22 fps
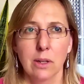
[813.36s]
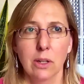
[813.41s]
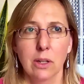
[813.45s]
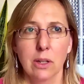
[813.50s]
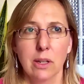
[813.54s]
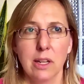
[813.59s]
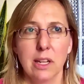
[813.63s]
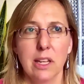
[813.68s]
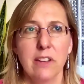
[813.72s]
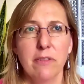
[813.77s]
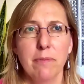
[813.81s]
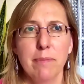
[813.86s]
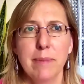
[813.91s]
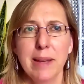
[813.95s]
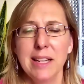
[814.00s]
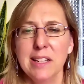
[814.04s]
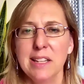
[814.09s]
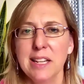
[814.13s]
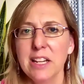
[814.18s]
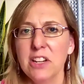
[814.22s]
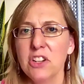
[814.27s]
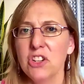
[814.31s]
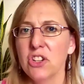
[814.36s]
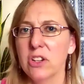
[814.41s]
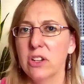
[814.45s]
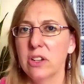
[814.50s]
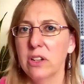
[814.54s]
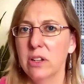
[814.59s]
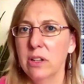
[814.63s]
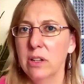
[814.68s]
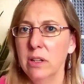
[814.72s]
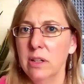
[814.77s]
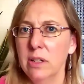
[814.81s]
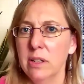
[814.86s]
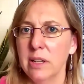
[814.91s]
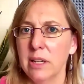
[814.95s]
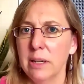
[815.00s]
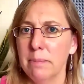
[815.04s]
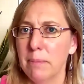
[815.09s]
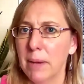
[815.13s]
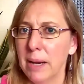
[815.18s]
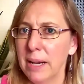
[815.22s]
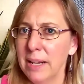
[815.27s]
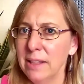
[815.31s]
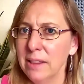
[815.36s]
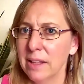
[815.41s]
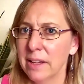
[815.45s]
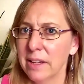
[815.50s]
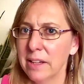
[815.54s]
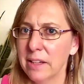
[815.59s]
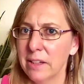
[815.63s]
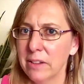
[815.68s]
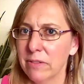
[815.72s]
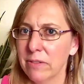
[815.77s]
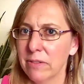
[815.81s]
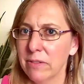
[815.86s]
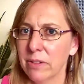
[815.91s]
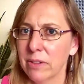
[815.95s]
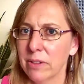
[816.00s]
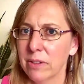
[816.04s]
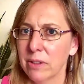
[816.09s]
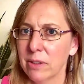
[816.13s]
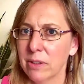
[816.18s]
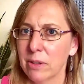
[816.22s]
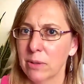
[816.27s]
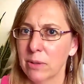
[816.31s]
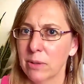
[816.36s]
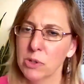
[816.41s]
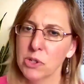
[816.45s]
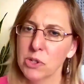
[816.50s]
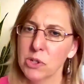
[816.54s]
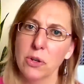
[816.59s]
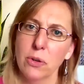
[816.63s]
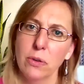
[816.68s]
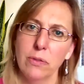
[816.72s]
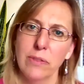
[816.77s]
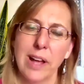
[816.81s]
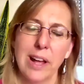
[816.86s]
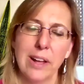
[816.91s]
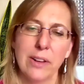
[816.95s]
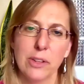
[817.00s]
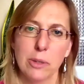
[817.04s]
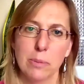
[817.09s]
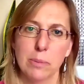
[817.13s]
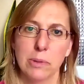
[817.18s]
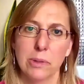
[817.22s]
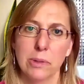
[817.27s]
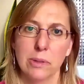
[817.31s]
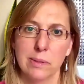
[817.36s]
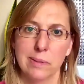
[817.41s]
If meditation in my life was so valuable,